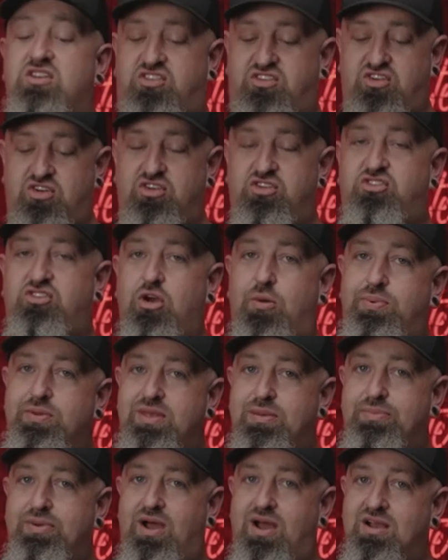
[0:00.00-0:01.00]
as soon as you open
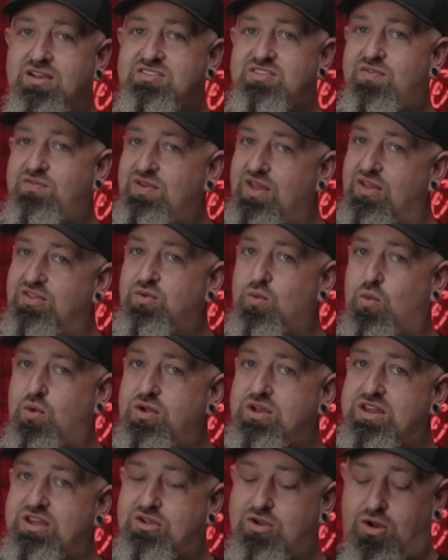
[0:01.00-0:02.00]
the box, fill out the
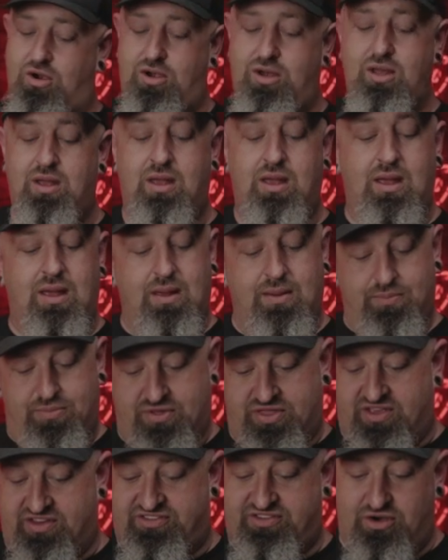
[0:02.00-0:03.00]
warranty card,
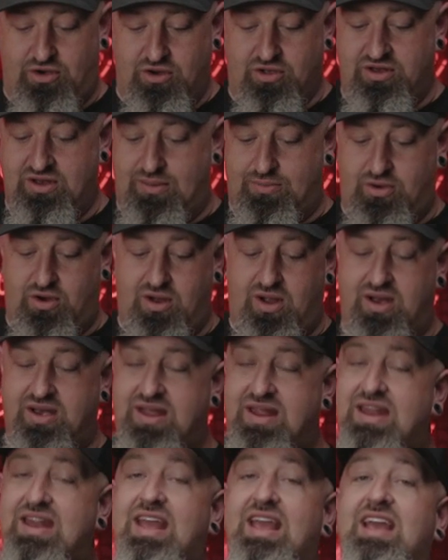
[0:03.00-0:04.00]
put the serial number on
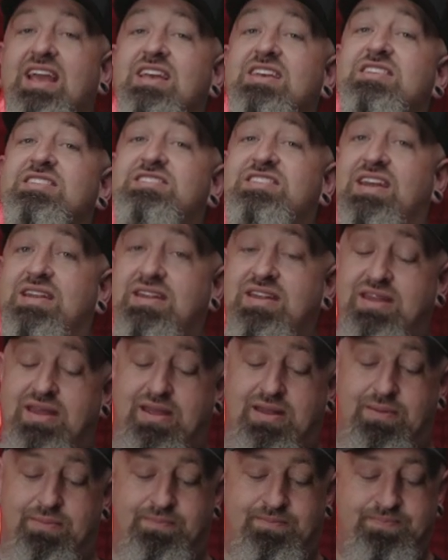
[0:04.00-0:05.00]
it, send it
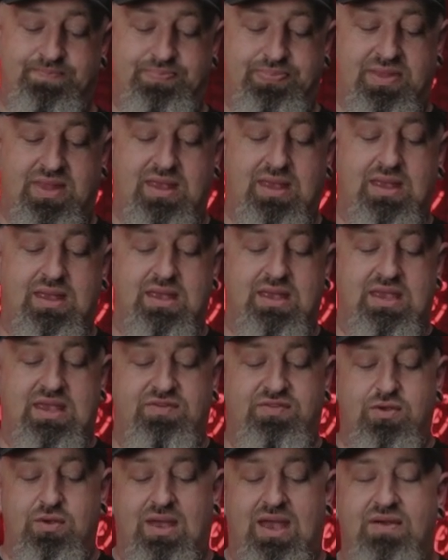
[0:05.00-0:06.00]
in.
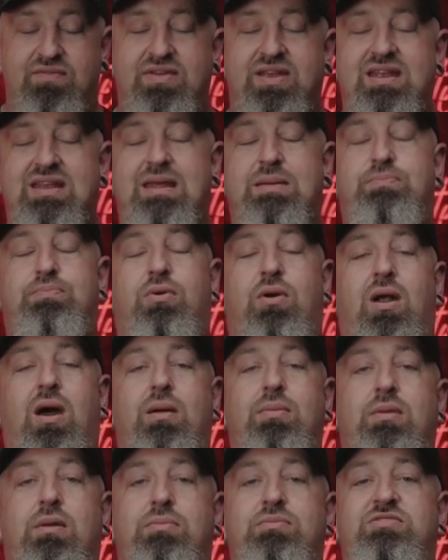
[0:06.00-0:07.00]
If you have any
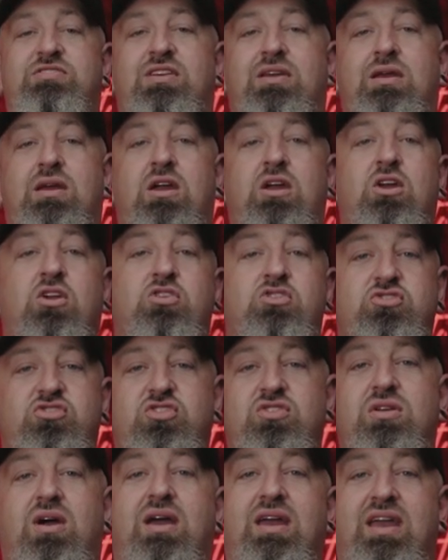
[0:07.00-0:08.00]
problems,
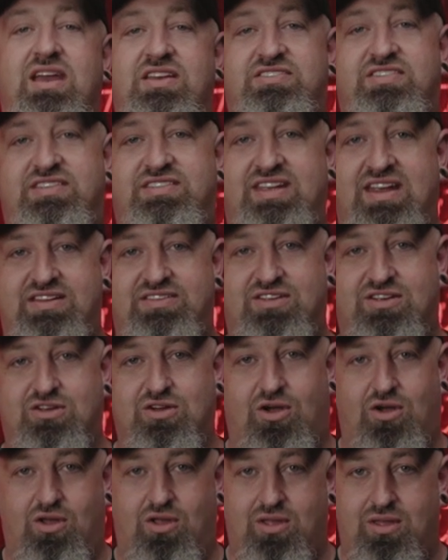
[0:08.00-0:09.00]
do not hesitate to
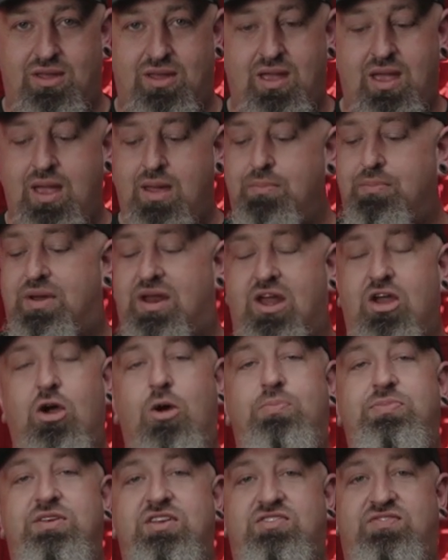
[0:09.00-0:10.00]
call. But I
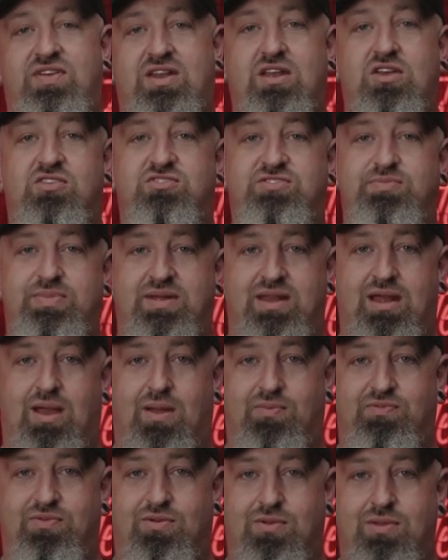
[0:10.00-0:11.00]
hope these videos have been
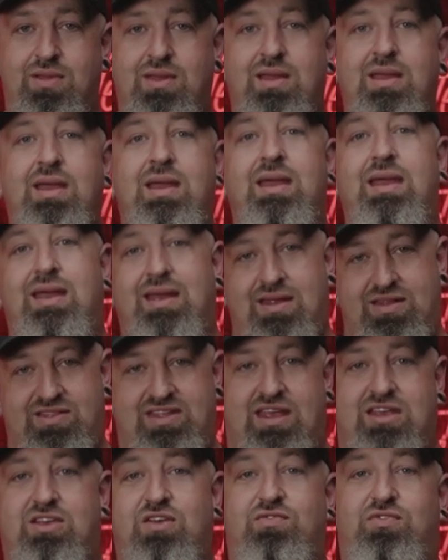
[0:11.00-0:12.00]
helpful and
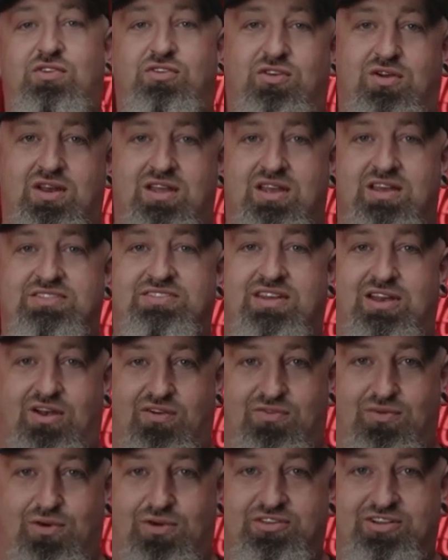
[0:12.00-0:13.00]
thank you for joining us at Air
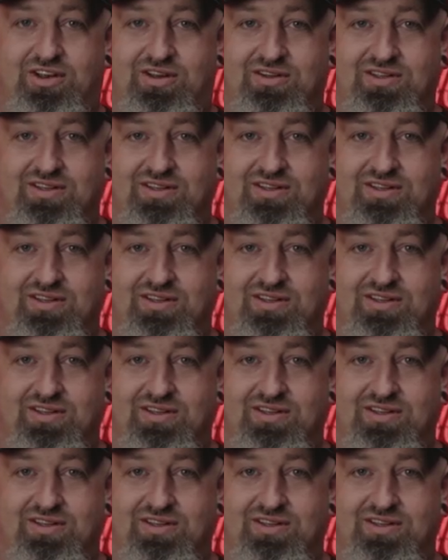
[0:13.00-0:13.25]
Force Air